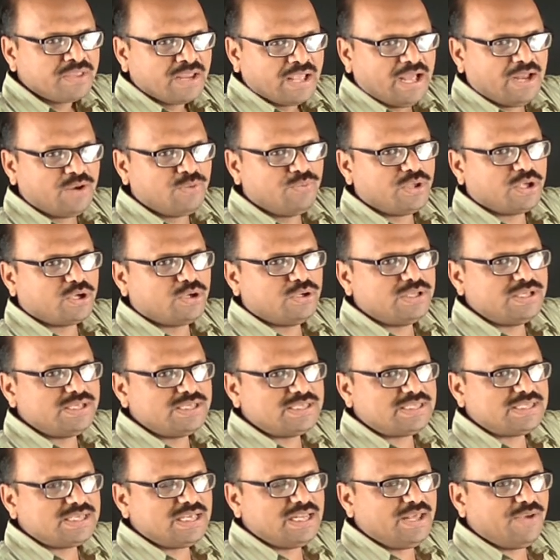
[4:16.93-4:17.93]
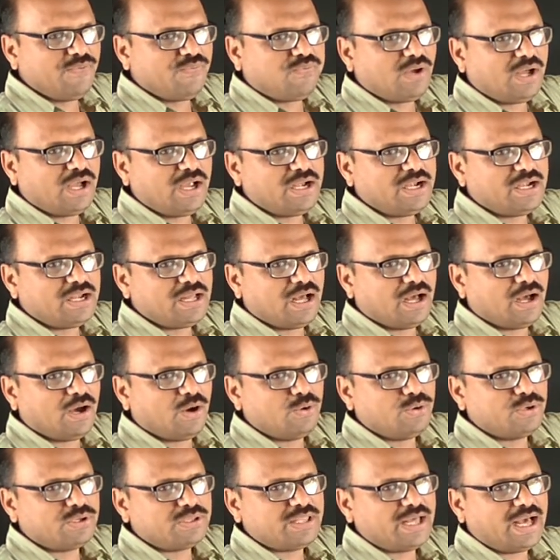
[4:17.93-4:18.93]
and we could easily find
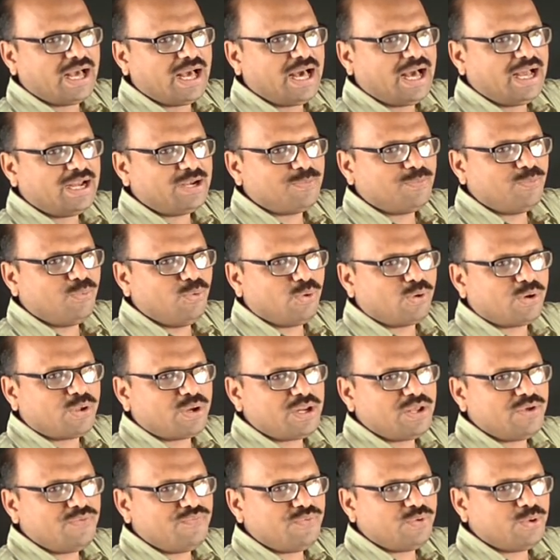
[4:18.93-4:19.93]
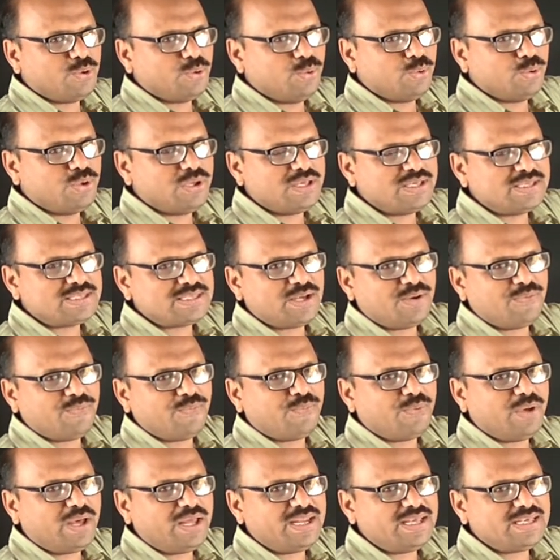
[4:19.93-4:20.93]
out that book review is a
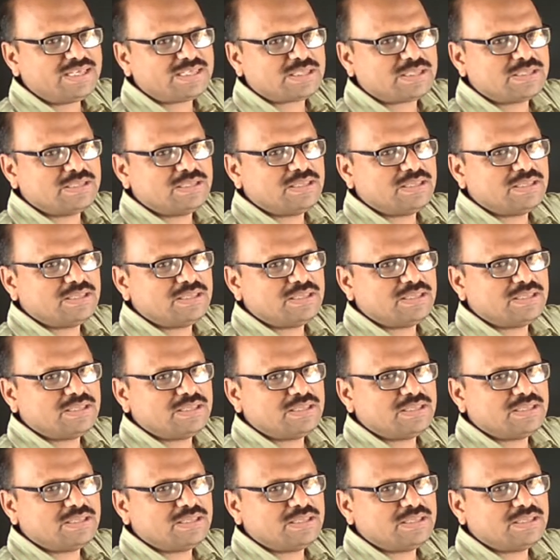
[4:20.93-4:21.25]
very